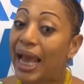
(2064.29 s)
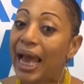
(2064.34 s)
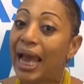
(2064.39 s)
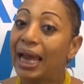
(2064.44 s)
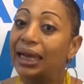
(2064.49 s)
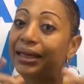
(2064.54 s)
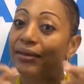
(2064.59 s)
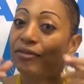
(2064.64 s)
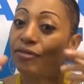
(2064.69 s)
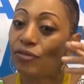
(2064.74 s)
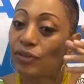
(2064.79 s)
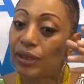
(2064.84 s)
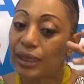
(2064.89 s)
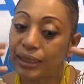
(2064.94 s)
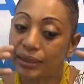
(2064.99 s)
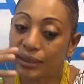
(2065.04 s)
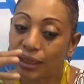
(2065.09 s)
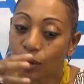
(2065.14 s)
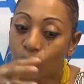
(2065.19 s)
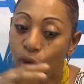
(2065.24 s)
And if
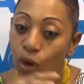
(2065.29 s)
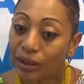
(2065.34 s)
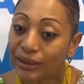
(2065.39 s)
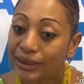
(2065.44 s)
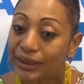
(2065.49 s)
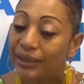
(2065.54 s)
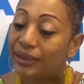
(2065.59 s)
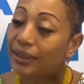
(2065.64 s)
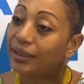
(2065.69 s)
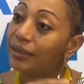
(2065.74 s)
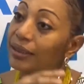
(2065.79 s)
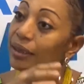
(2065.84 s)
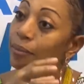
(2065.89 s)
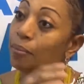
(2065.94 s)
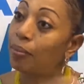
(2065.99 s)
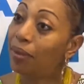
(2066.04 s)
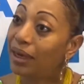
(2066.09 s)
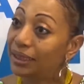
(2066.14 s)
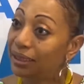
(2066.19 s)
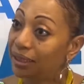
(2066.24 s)
in the continent, the
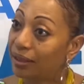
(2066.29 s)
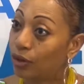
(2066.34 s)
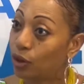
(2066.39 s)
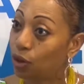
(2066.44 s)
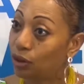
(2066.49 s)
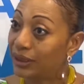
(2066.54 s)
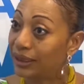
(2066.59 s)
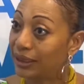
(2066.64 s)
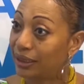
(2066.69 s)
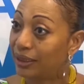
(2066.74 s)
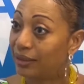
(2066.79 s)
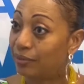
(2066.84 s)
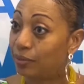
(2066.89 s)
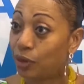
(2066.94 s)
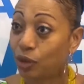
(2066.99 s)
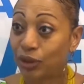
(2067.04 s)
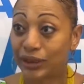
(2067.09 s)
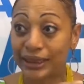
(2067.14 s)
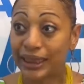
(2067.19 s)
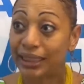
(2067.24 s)
mother continent,
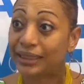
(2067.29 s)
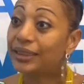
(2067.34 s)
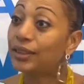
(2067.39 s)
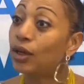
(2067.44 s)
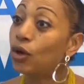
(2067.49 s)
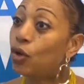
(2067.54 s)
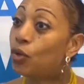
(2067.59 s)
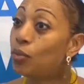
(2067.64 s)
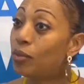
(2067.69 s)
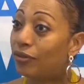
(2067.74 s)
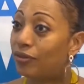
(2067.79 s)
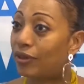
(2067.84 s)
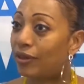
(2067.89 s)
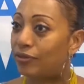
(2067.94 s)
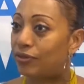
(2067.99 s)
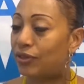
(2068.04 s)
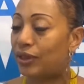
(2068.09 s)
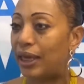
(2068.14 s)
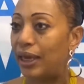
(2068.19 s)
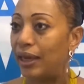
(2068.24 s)
because that's the home of
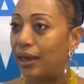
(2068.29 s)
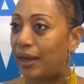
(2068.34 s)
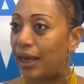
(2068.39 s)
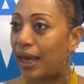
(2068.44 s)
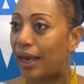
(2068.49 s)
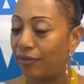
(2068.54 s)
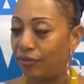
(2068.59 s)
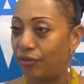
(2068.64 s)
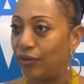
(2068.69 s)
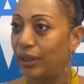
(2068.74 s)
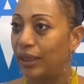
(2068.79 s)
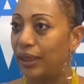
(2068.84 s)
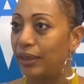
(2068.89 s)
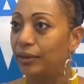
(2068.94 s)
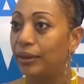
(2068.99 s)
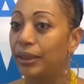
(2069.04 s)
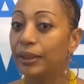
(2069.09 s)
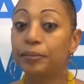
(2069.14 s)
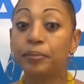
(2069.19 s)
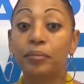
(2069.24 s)
every
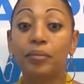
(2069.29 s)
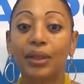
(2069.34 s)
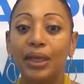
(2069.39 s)
African.